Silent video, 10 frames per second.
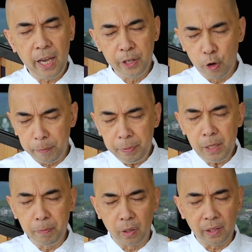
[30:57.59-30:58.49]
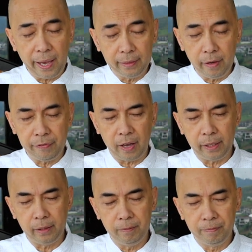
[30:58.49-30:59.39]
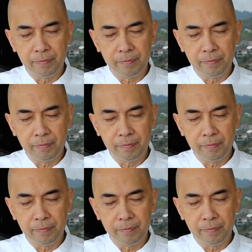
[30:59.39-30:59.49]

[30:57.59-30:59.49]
and your people edified.